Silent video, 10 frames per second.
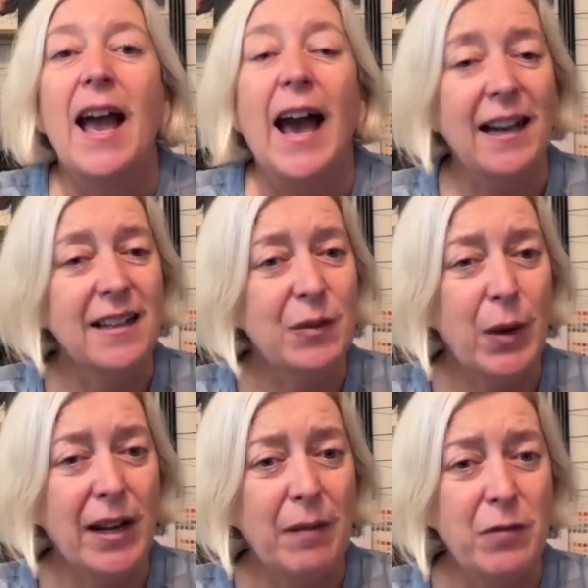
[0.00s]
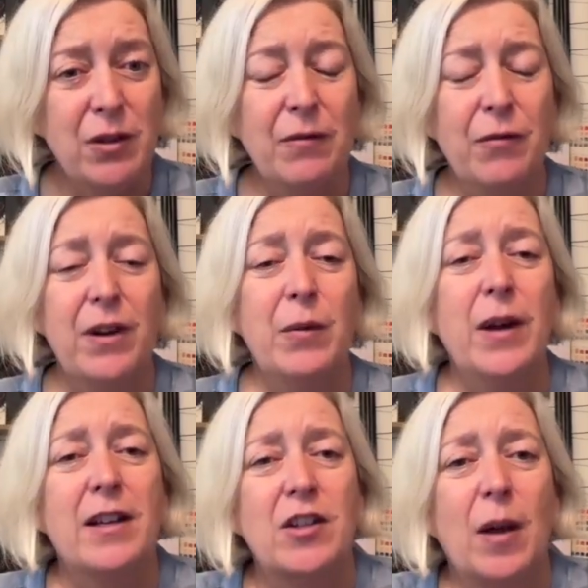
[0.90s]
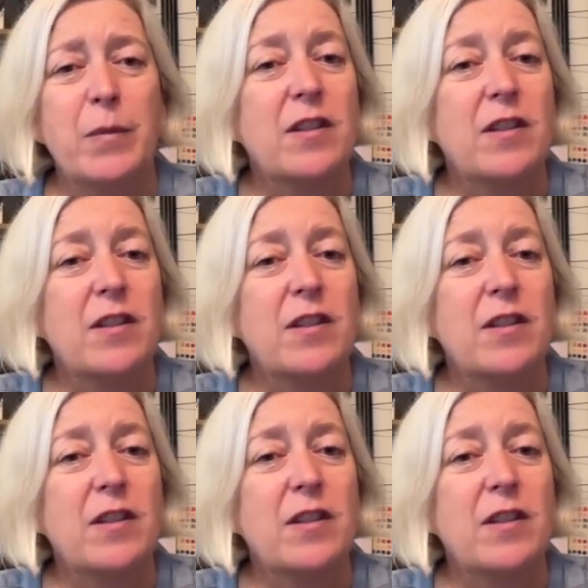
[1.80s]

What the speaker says: and when I'm doing free workshops.